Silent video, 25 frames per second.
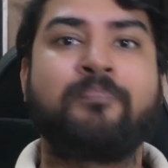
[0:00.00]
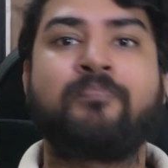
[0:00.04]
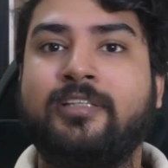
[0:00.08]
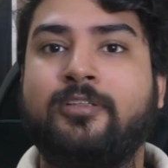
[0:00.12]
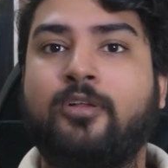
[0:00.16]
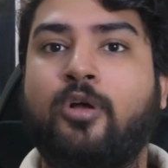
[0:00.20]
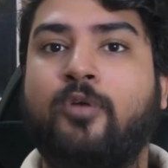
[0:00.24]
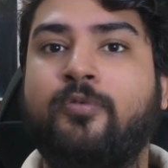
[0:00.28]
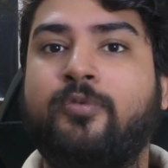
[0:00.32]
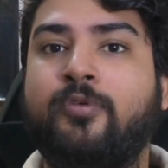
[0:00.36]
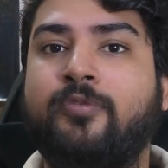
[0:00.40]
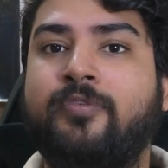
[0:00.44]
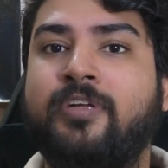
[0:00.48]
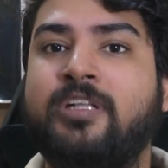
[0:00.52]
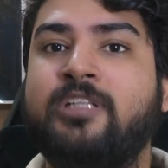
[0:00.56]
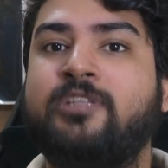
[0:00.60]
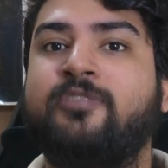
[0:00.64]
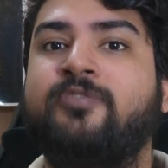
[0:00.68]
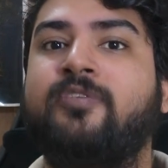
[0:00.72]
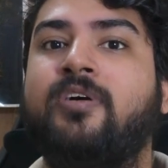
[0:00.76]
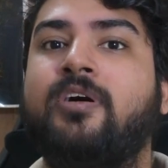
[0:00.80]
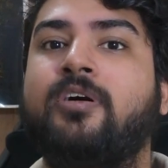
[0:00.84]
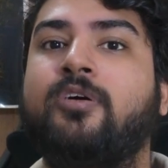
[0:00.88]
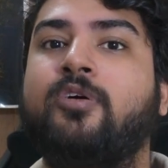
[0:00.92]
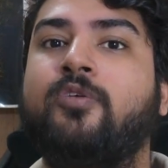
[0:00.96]
Now for Wells
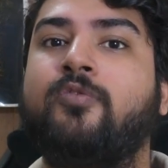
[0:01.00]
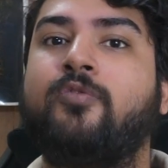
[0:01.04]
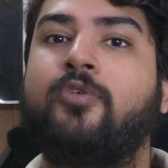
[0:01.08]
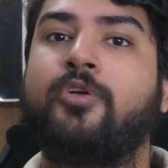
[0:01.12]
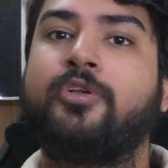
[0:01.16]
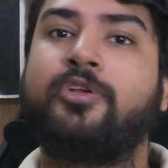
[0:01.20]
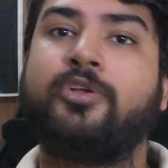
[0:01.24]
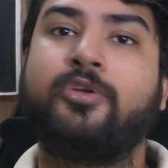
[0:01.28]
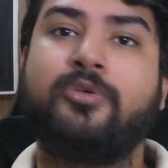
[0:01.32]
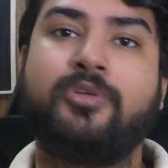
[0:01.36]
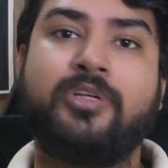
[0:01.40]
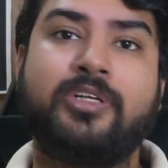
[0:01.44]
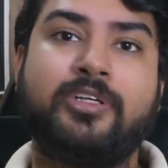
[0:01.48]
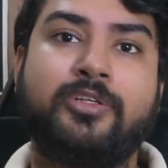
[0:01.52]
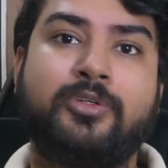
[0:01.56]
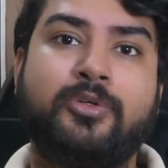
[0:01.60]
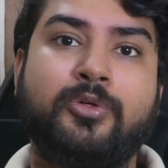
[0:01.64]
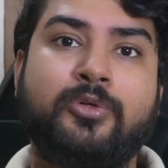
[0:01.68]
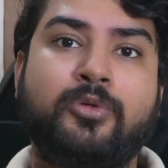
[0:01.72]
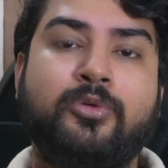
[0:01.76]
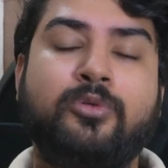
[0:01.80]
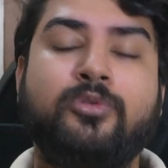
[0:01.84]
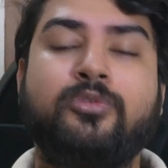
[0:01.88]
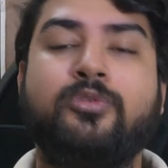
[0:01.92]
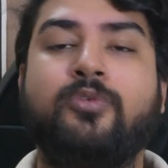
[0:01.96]
Fargo, what do you need to
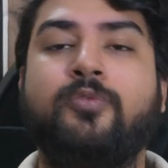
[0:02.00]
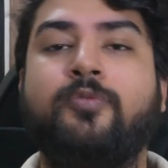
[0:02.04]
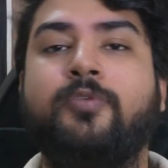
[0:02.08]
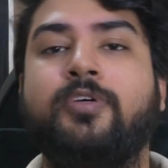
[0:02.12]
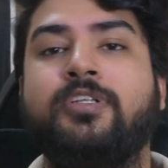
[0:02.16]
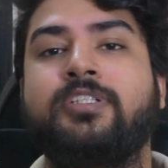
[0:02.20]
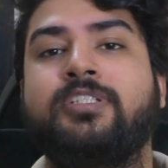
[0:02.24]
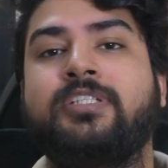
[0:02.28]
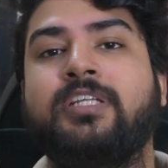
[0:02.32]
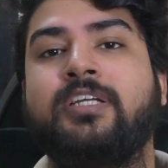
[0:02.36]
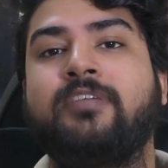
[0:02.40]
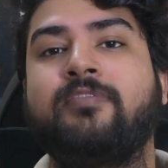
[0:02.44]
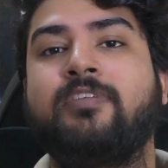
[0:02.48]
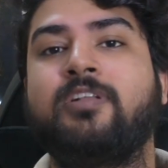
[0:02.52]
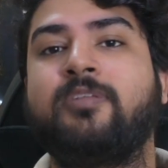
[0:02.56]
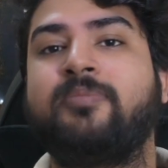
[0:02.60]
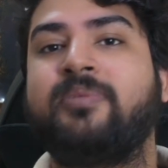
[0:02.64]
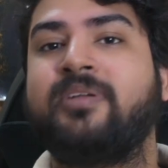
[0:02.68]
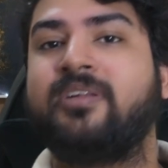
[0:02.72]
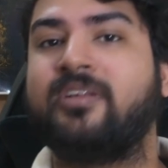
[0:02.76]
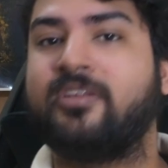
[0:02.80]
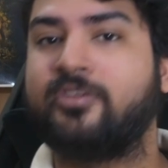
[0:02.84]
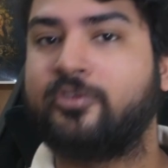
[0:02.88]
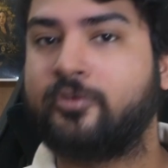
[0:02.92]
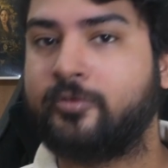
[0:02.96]
do? So first thing will
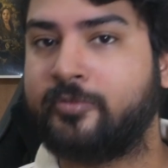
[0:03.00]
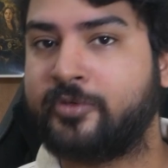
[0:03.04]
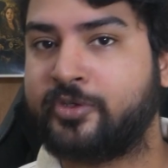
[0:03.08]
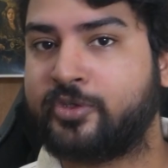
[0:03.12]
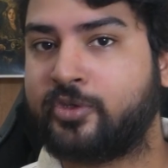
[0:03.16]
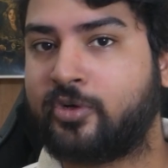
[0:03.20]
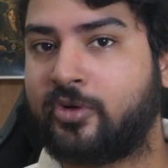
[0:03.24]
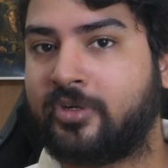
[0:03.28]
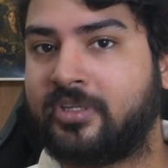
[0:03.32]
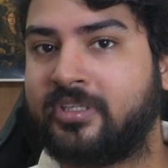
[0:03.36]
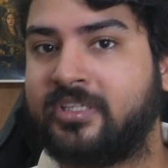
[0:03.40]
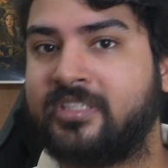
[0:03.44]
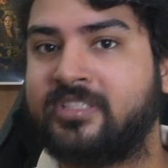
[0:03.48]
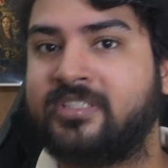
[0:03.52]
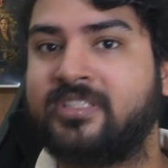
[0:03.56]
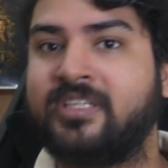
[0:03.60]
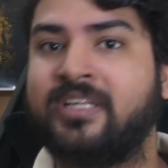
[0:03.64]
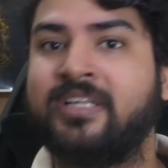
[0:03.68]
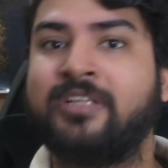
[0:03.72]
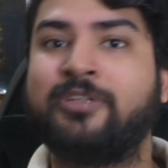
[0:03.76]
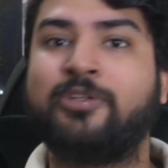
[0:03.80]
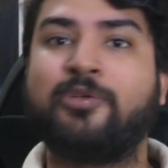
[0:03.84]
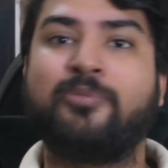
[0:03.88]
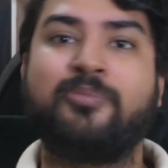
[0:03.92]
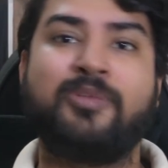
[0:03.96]
be resume
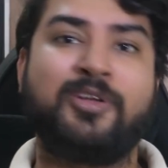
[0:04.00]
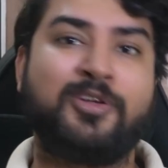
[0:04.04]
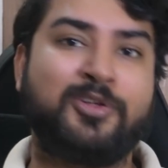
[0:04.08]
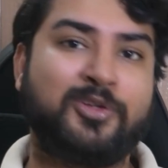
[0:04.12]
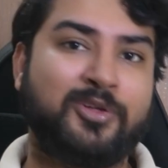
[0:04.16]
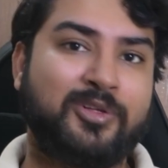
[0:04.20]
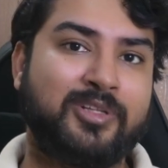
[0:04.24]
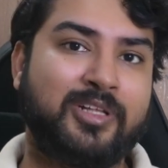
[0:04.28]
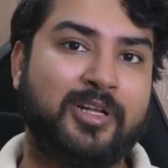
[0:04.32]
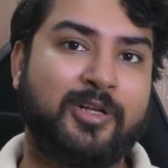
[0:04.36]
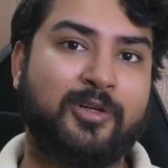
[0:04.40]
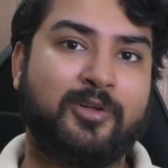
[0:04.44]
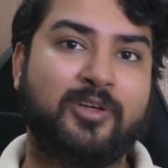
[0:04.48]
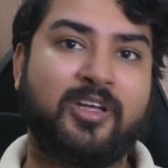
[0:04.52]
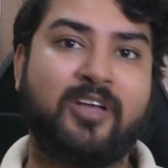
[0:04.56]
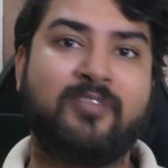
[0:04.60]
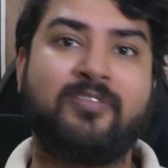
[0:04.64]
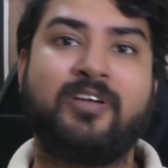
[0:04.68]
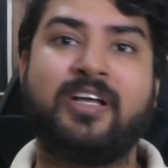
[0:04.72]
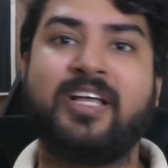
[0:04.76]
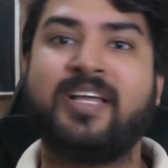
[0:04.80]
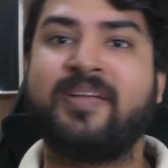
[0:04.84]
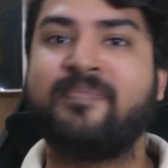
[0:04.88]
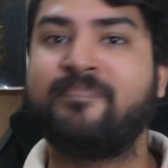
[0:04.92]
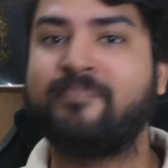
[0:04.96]
shortlisting. So make sure that you have
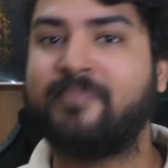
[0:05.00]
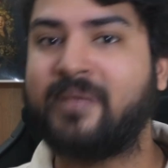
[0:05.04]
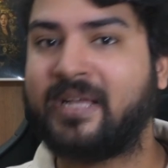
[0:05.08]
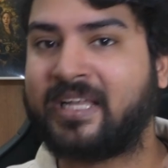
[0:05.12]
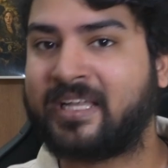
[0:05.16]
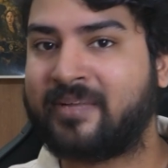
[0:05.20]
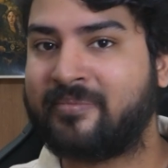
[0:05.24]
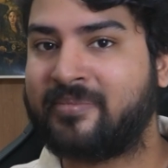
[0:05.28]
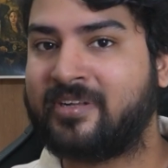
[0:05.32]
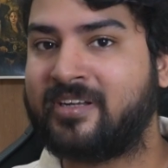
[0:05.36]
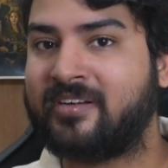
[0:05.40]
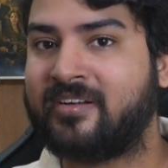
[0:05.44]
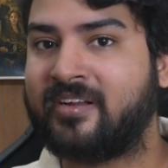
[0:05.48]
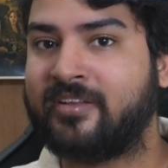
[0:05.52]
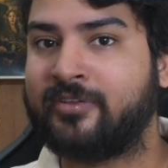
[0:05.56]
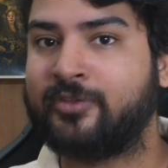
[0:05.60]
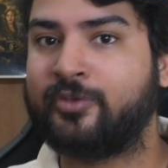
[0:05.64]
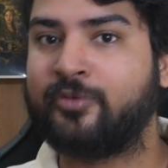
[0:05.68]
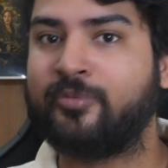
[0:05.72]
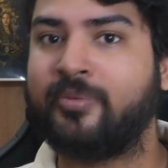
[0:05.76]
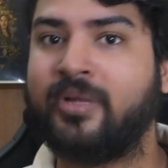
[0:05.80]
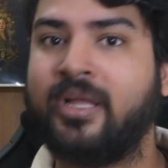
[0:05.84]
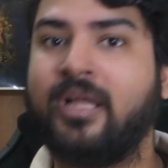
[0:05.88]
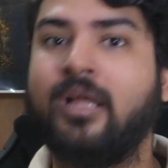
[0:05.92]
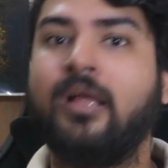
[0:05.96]
an impeccable
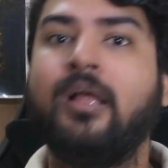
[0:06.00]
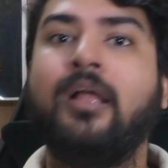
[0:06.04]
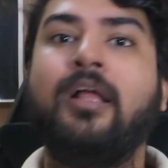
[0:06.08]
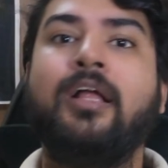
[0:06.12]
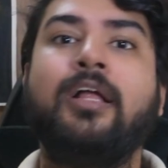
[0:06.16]
resume.